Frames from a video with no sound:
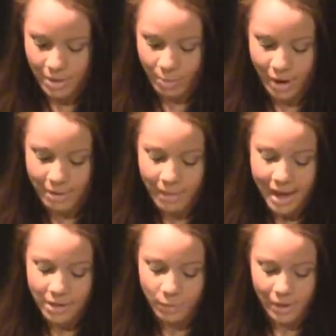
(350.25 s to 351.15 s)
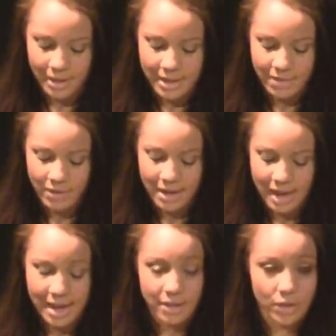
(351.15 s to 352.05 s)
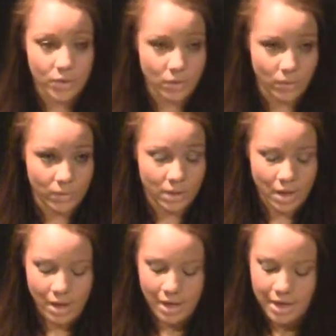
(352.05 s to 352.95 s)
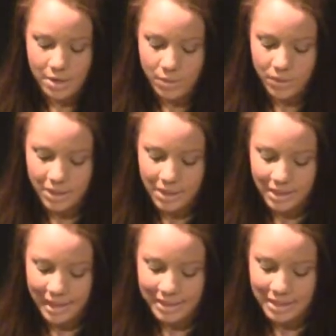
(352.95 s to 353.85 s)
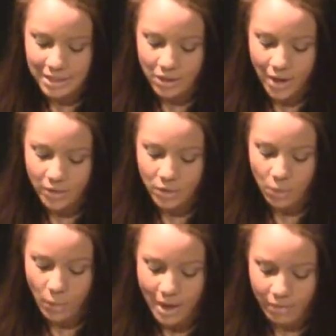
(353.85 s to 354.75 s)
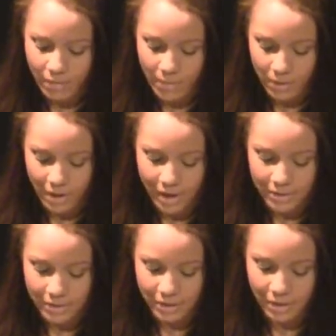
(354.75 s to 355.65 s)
The pragmatic one, even at eight years old, he knew to collect his thoughts away from the loss.